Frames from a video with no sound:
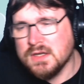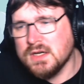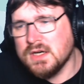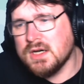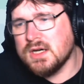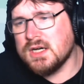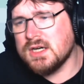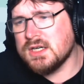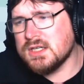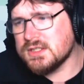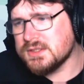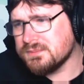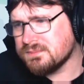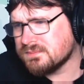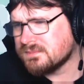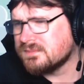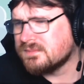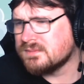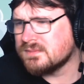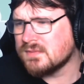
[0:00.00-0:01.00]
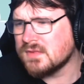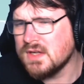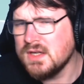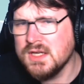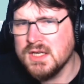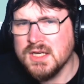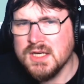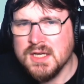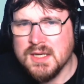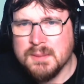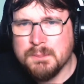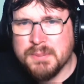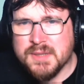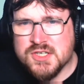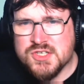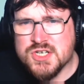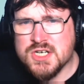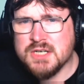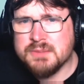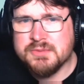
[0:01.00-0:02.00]
Um,
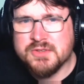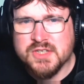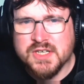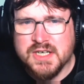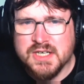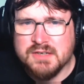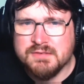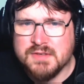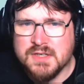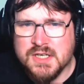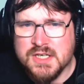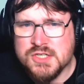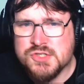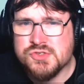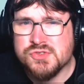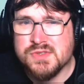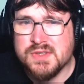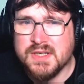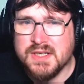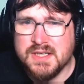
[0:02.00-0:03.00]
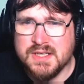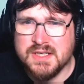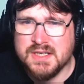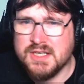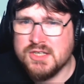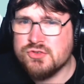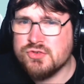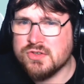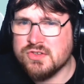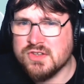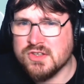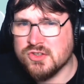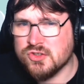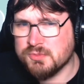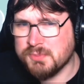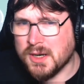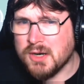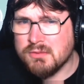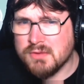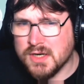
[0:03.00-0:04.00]
Bisharp's kind of an in an interesting
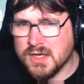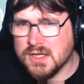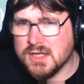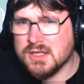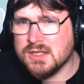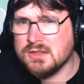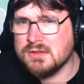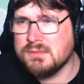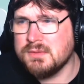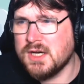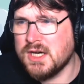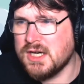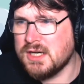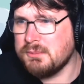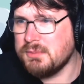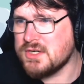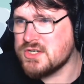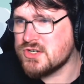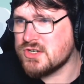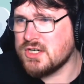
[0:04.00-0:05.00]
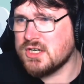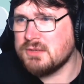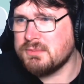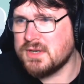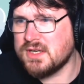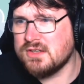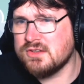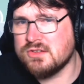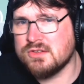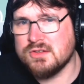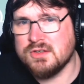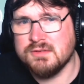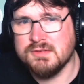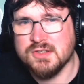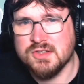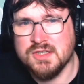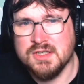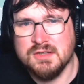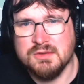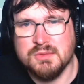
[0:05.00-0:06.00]
spot right now. Uh, Bisharp has
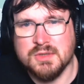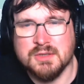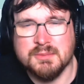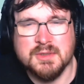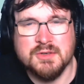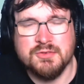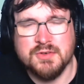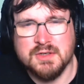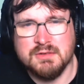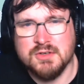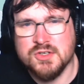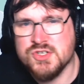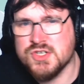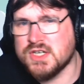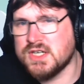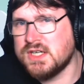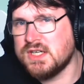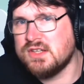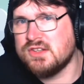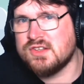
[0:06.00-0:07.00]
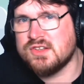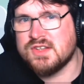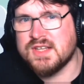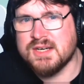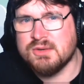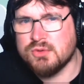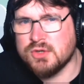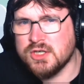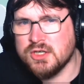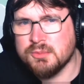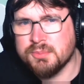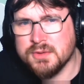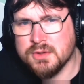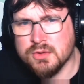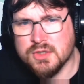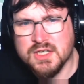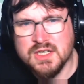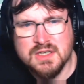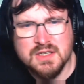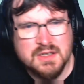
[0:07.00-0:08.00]
obviously one of my favourite shinies is that royal blue
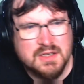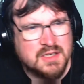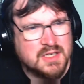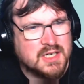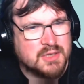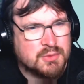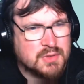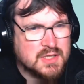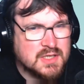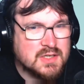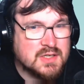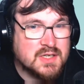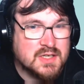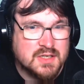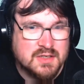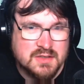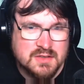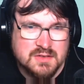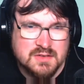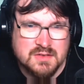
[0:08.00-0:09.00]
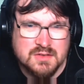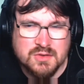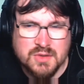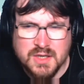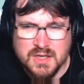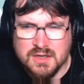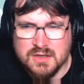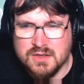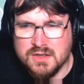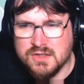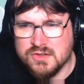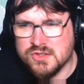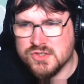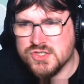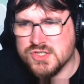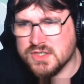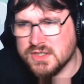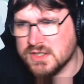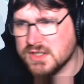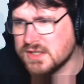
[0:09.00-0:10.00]
colour. I really like it quite a lot as a
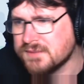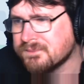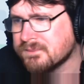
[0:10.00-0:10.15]
shiny.